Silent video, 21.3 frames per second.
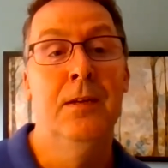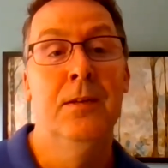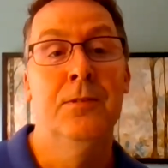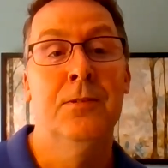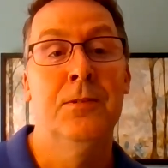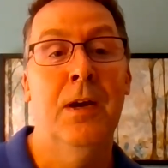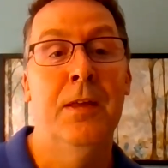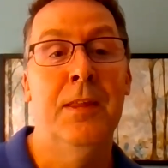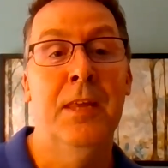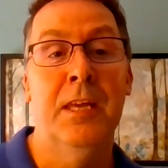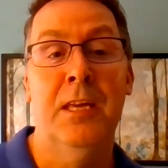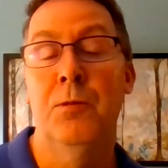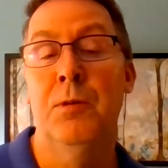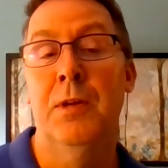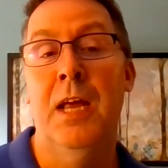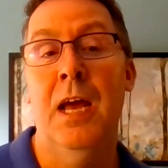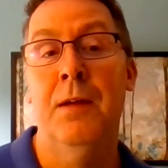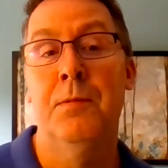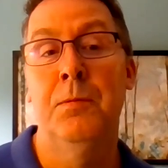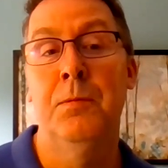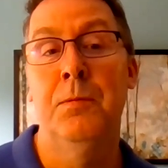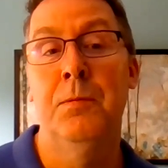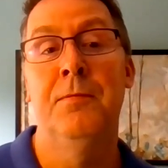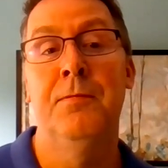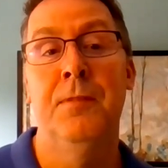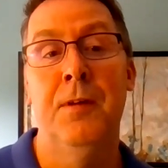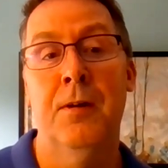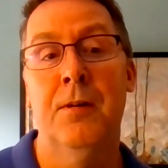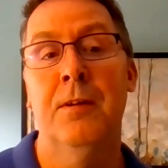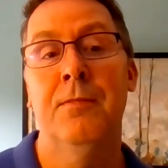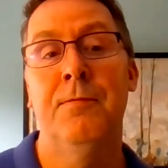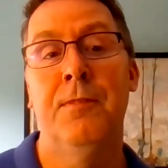So I think it would have to be a
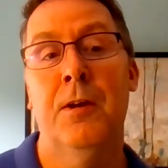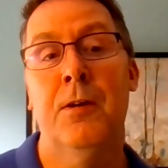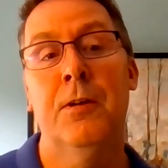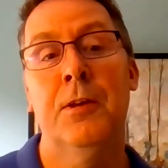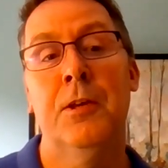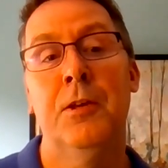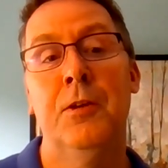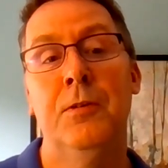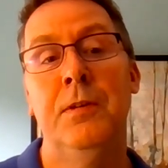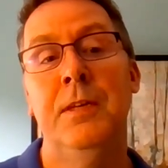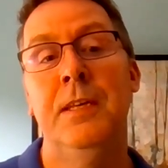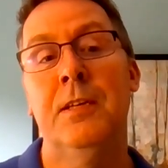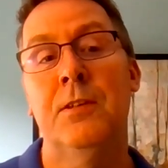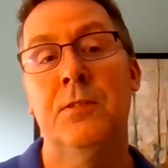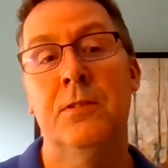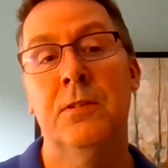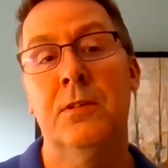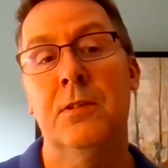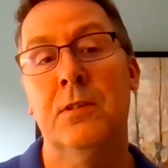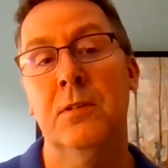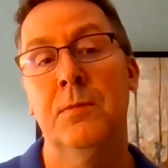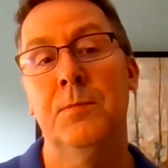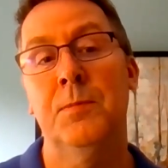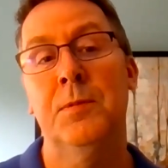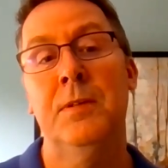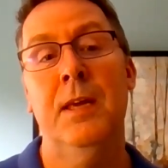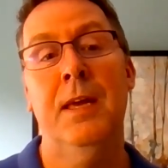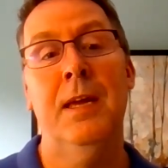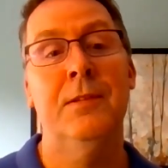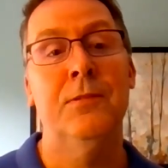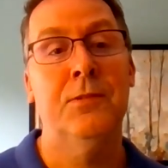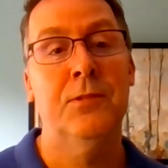very, very unique
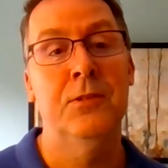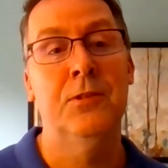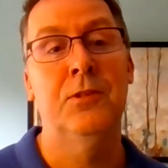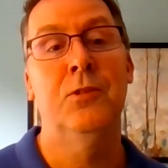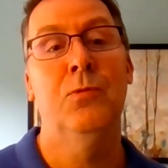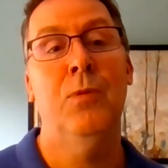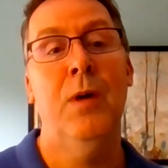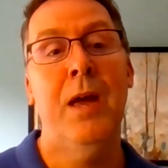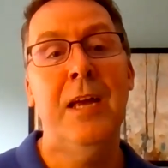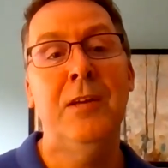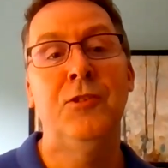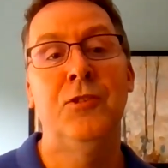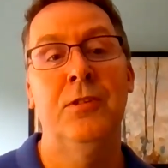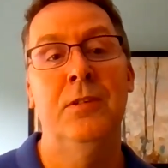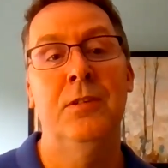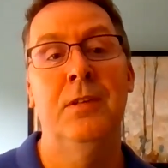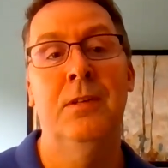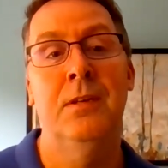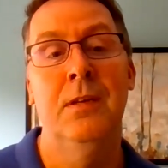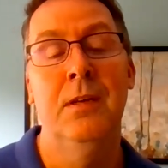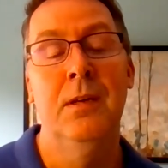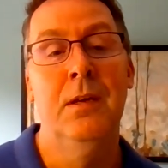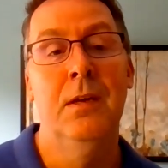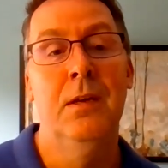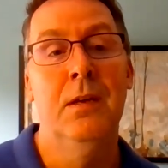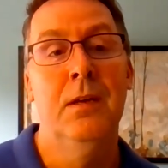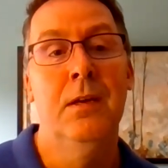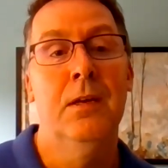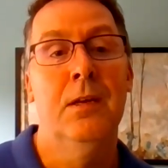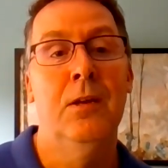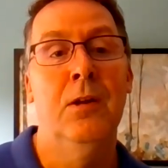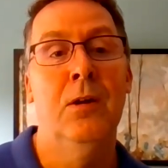circumstance situation,
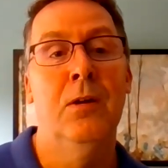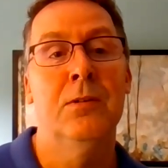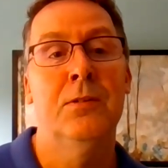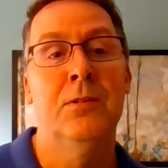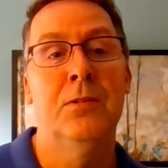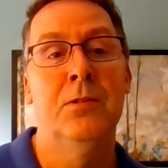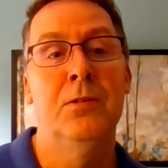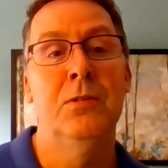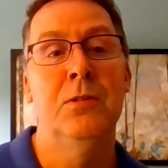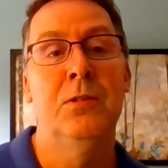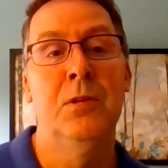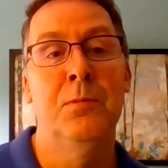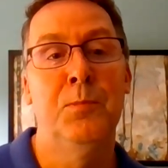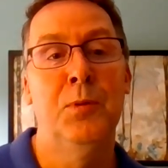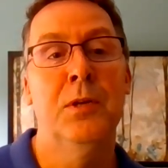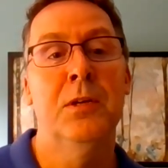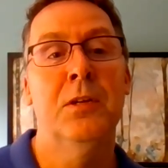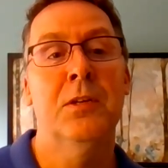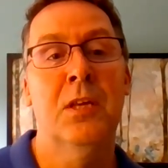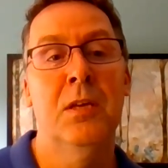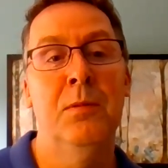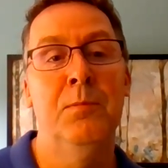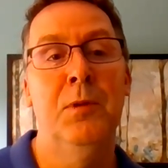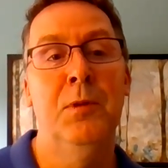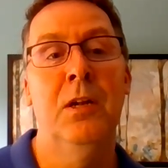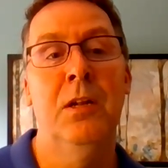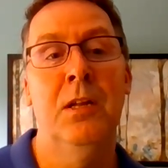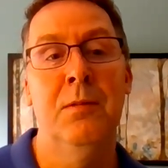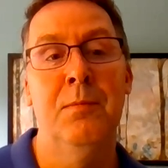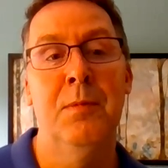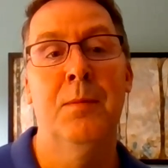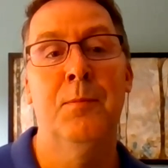to put a
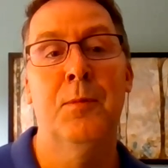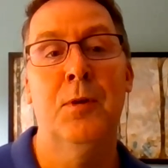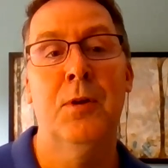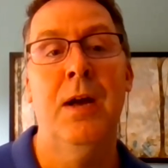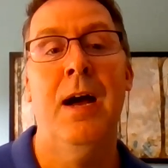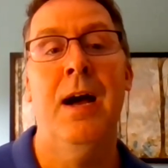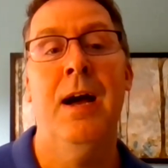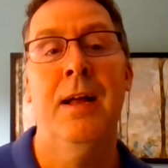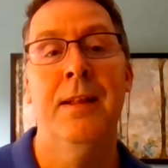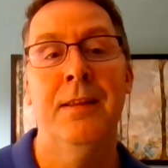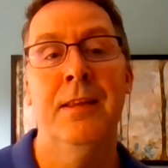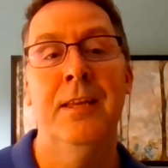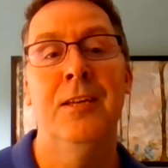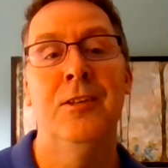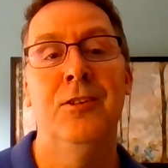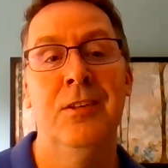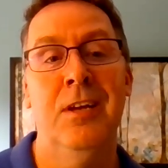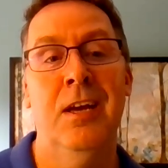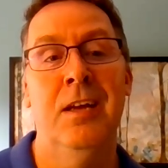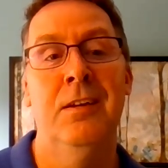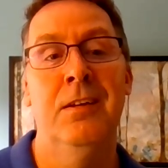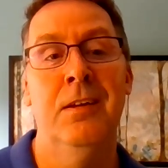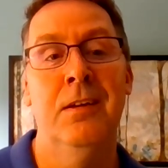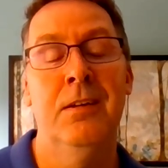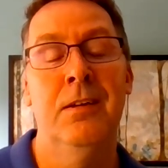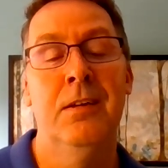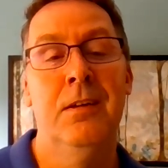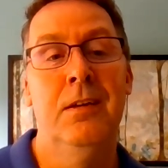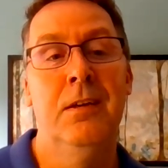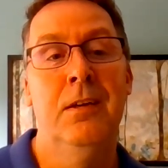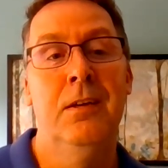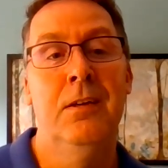community member on the
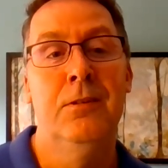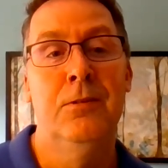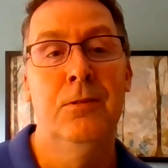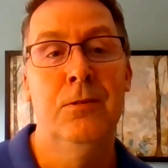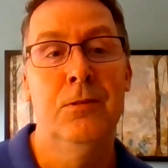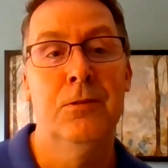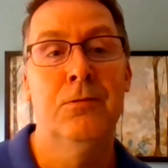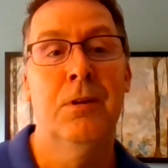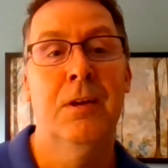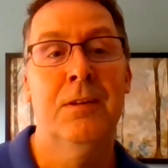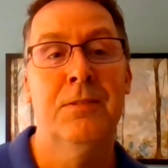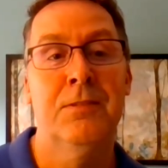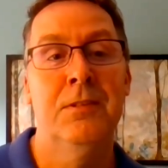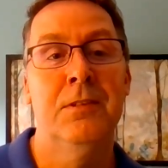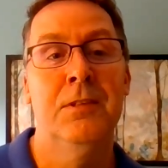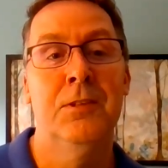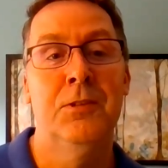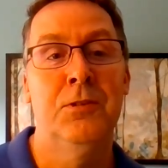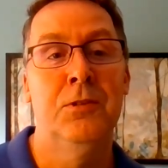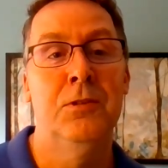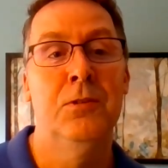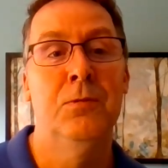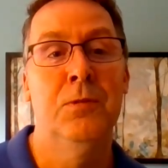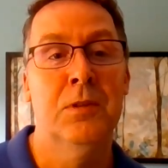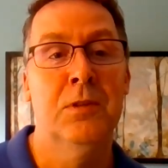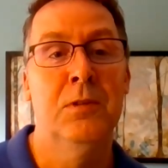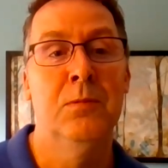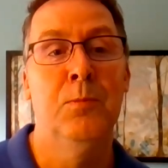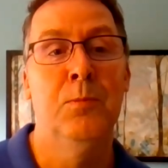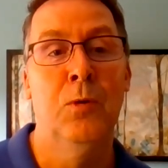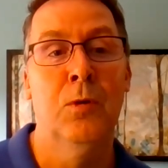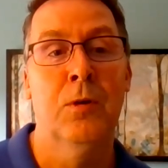agenda to address an issue
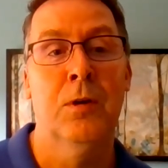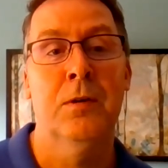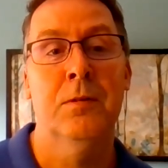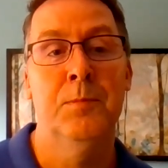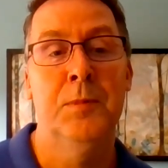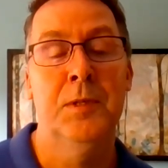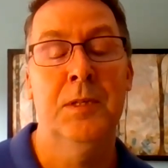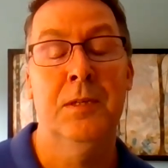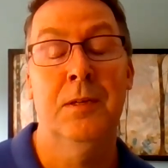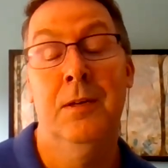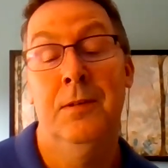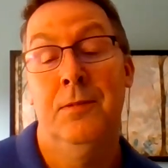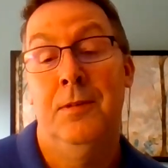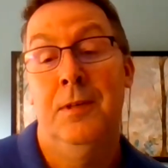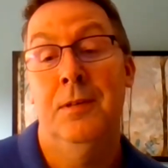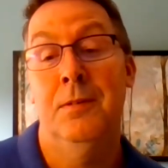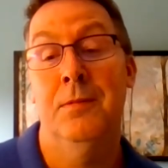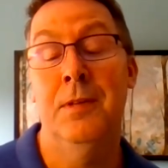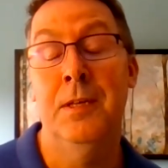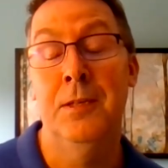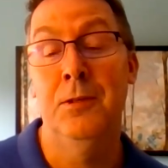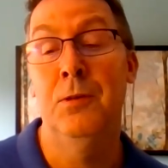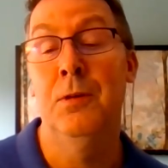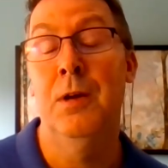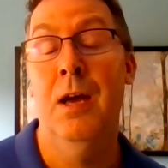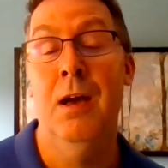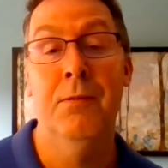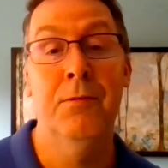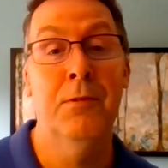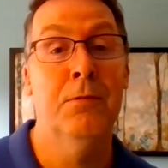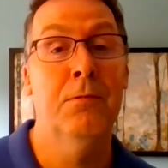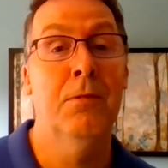with the board, because they do
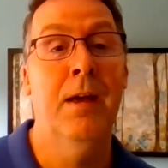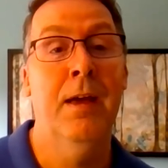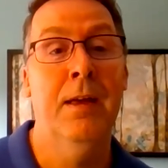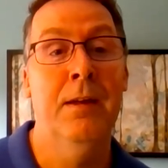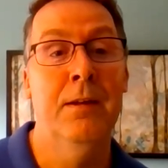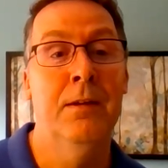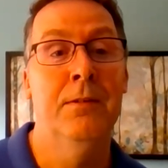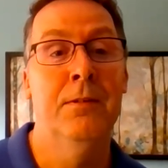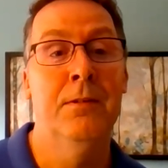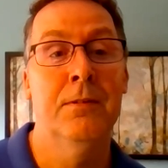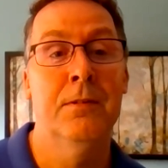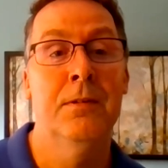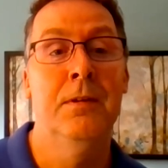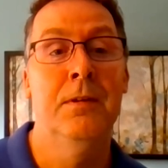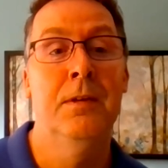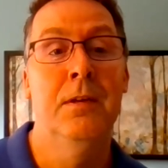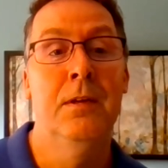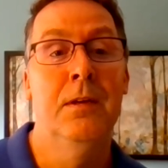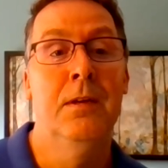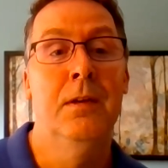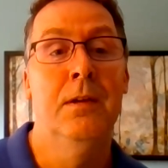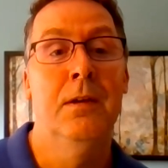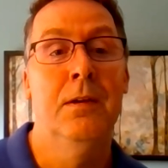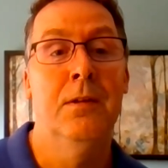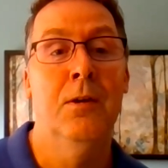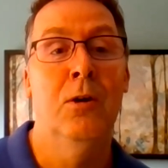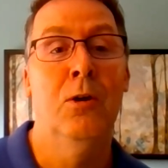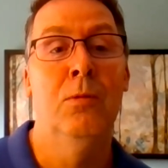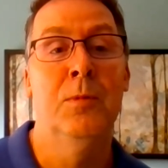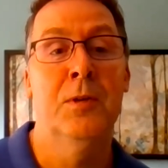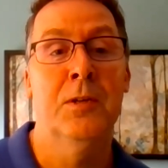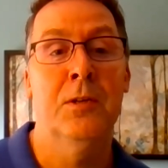have the right under
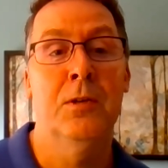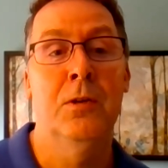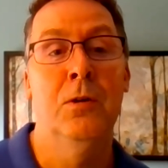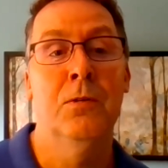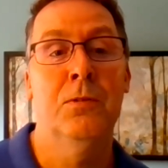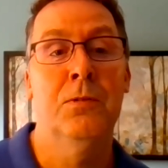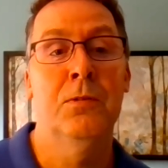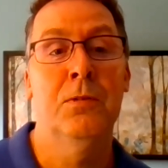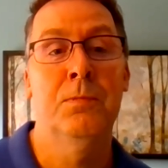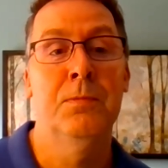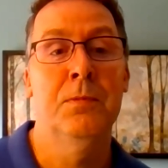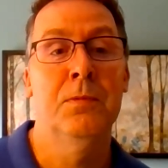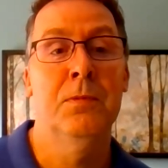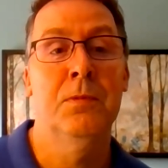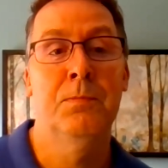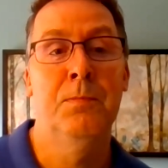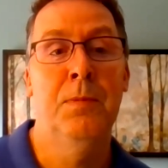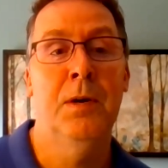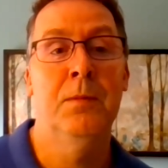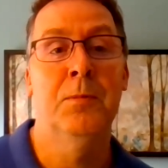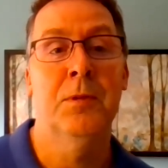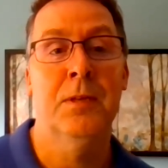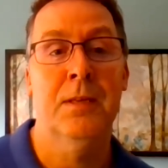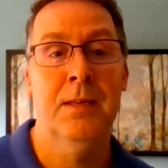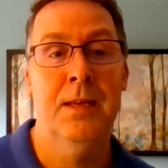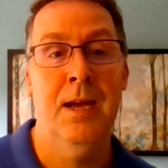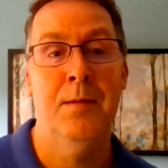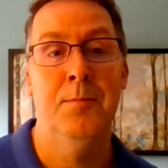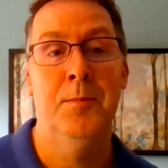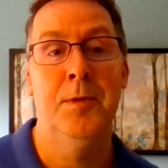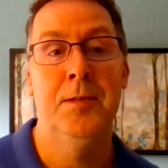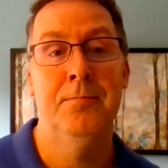OMA to go through public
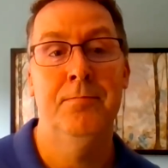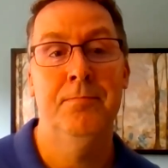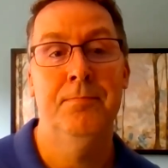comment.